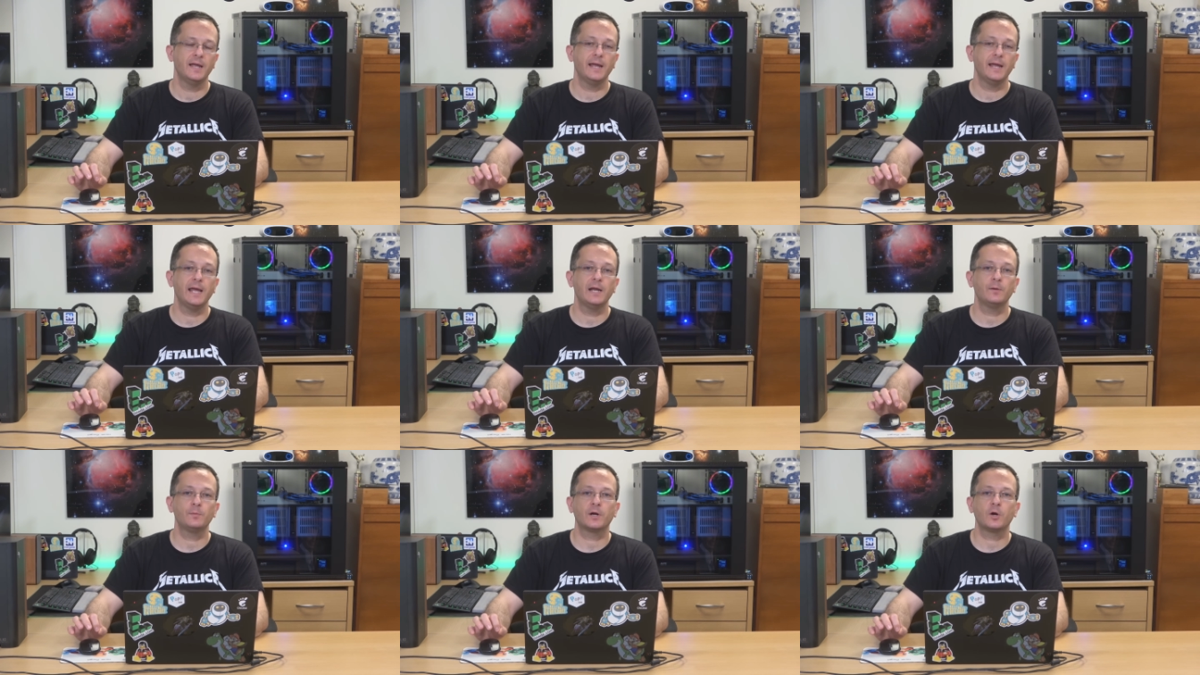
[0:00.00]

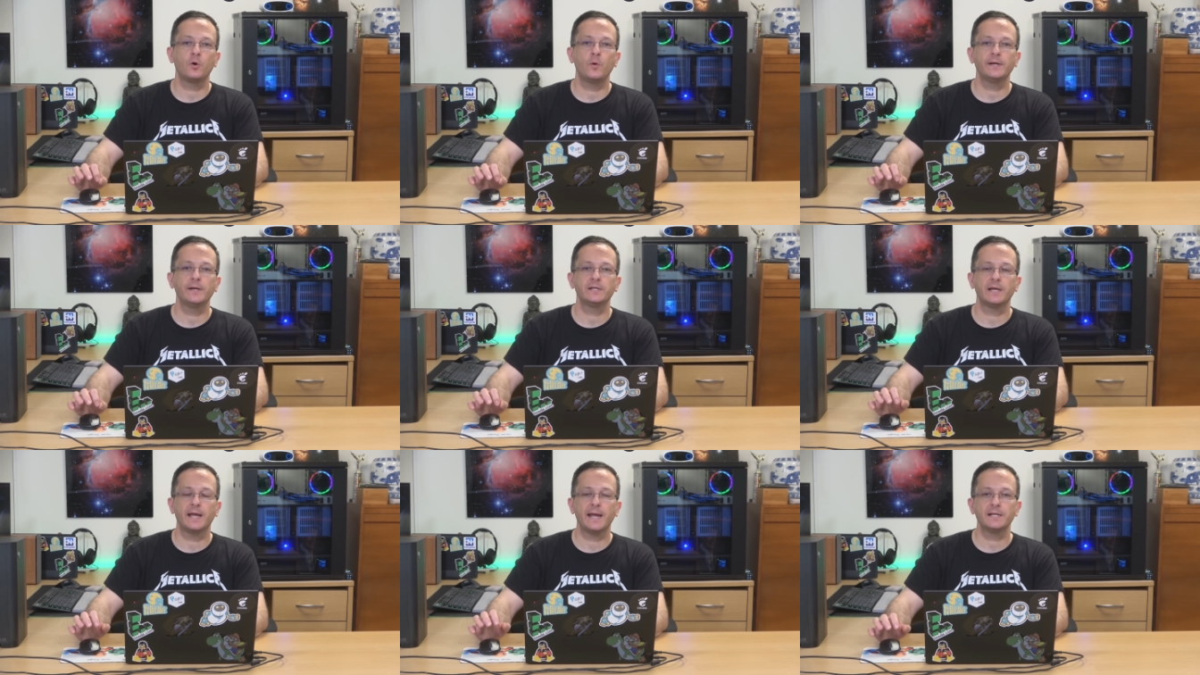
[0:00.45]
and we're
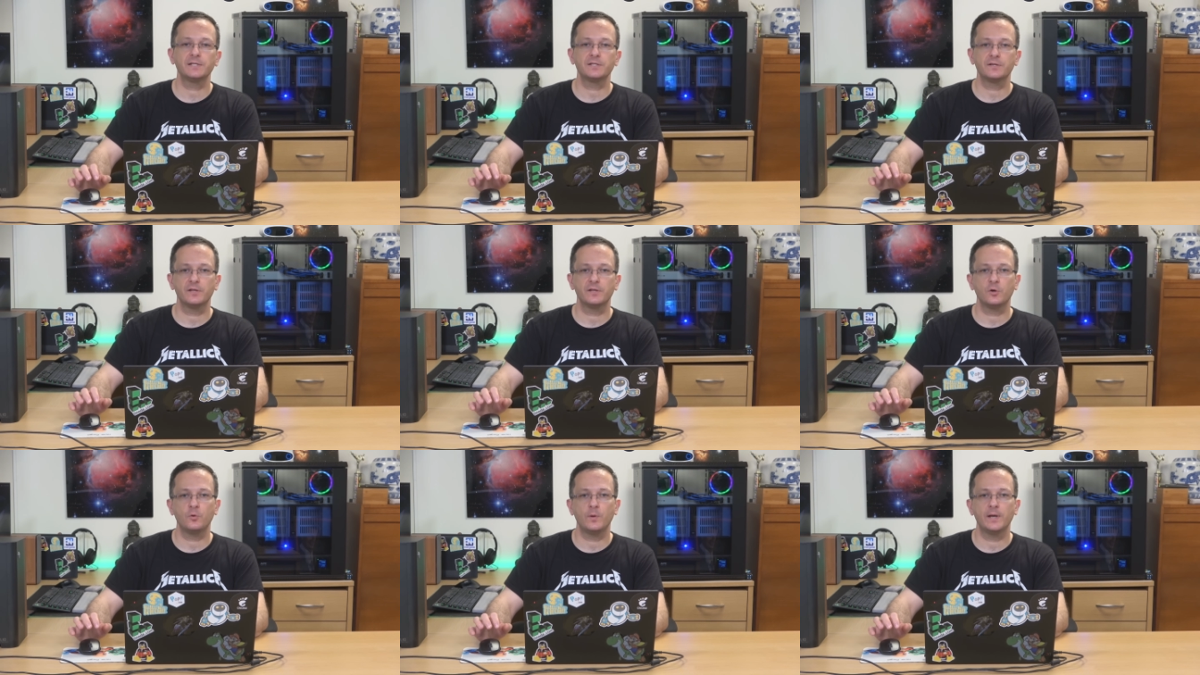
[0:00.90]
going to answer
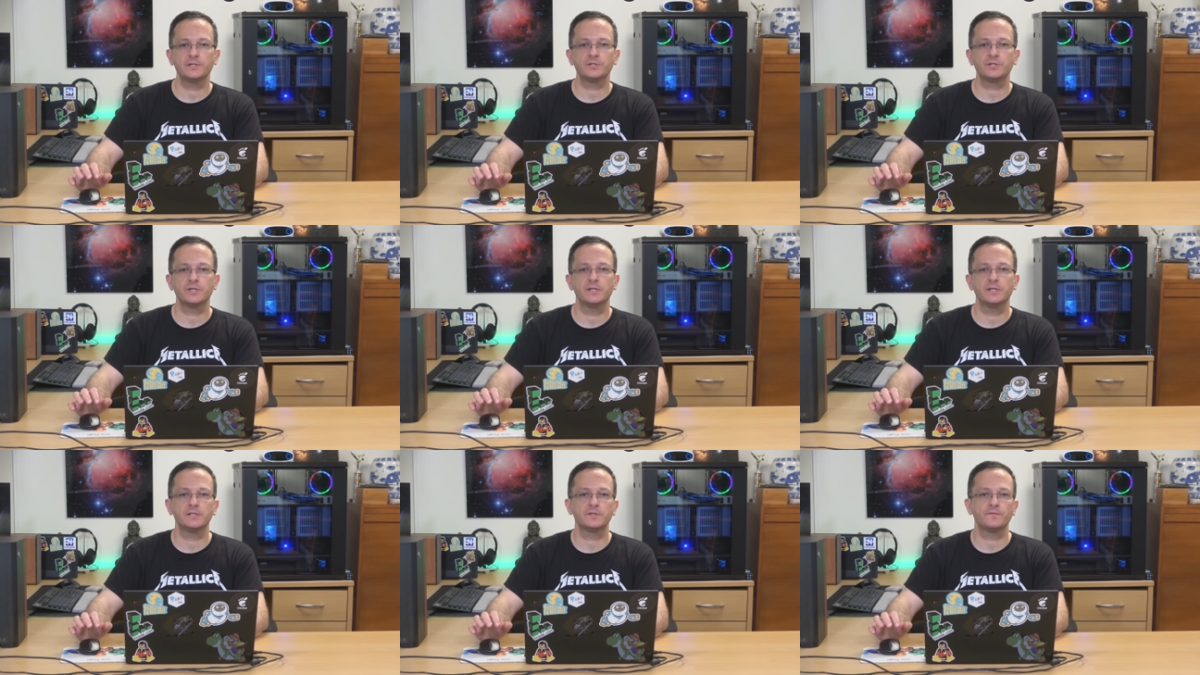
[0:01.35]
the
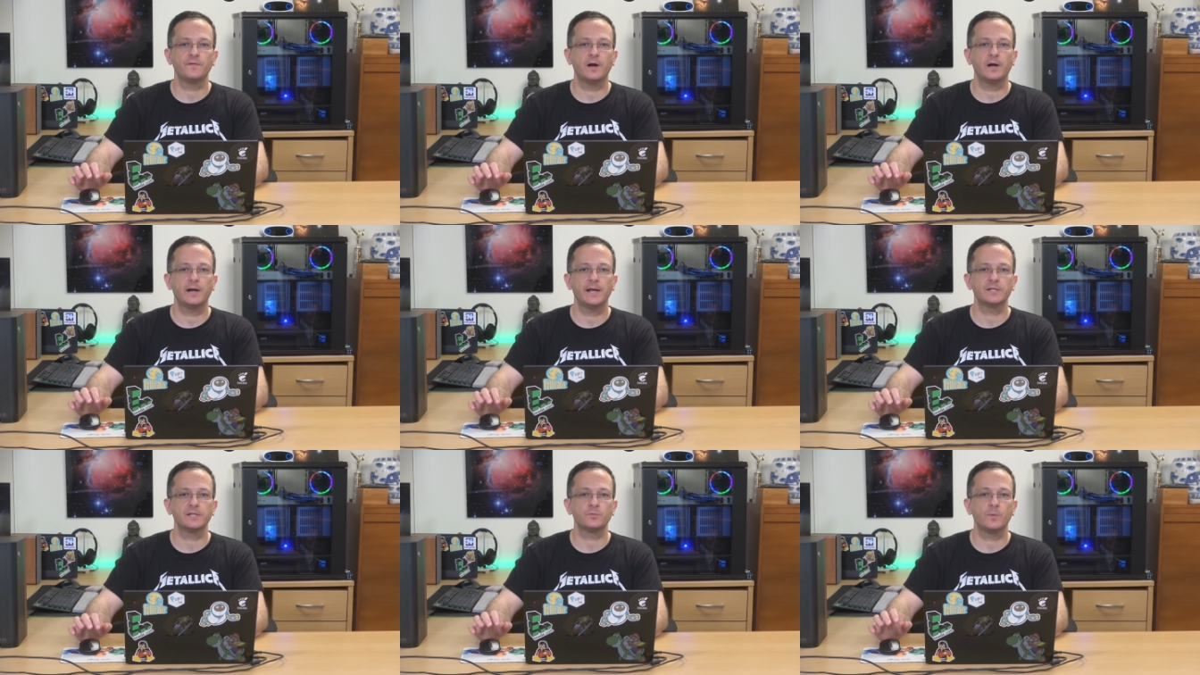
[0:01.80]
question as
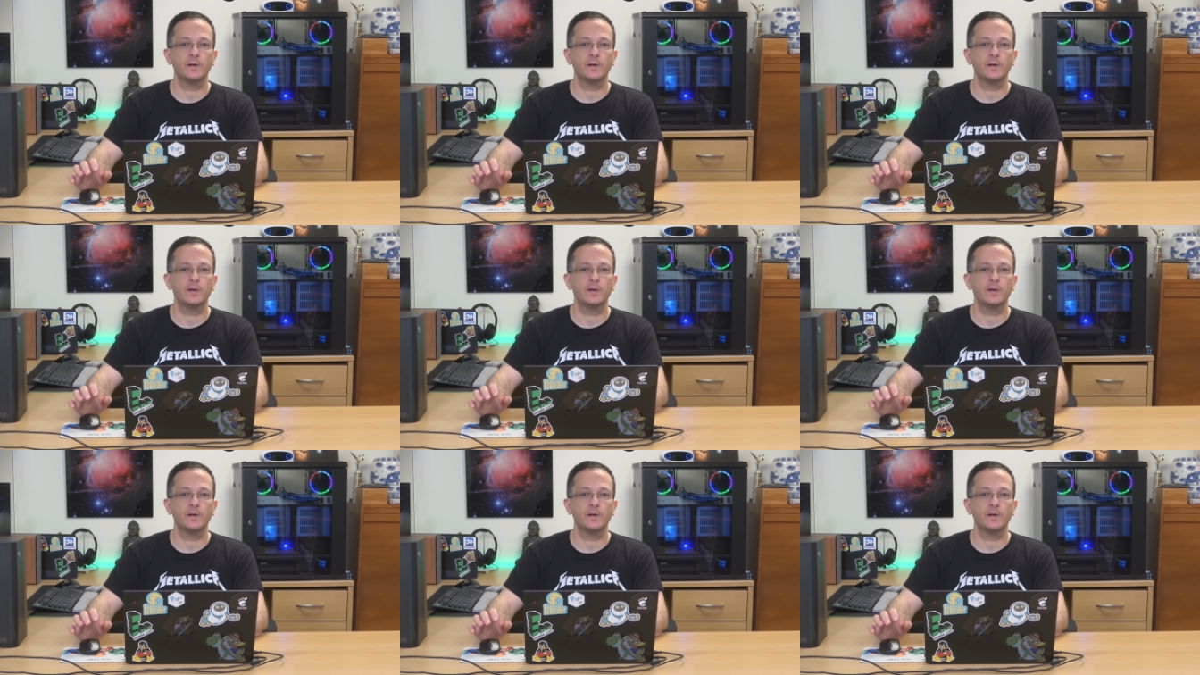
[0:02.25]
far as